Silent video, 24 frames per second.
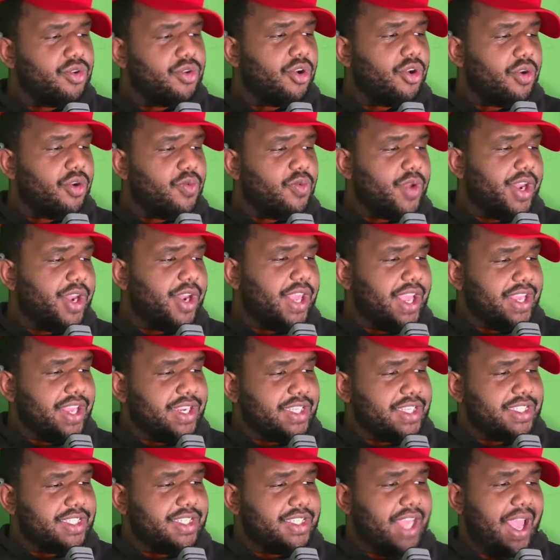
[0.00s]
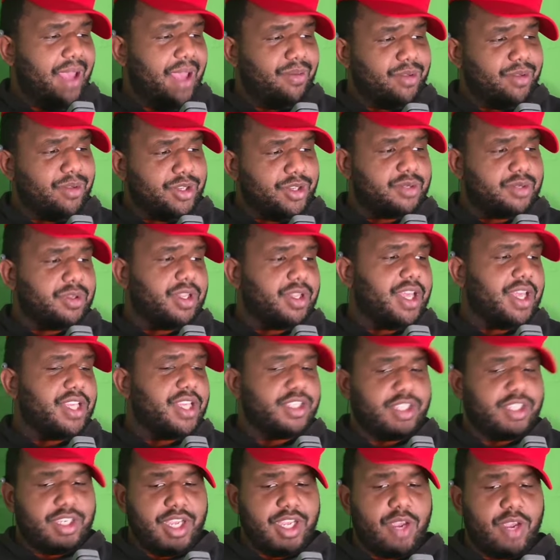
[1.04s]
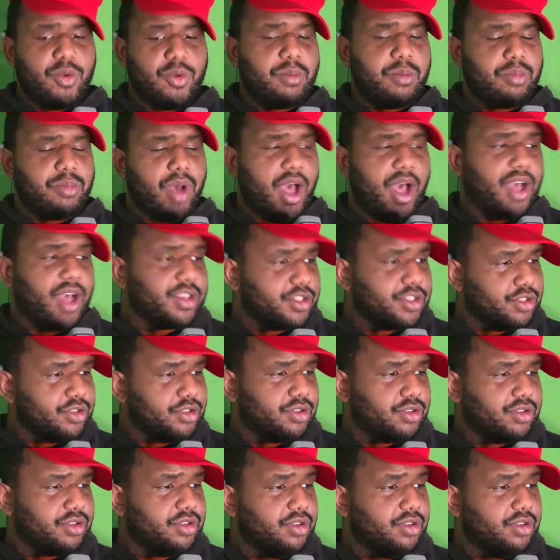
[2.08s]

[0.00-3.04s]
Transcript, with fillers: already an established legendary boxer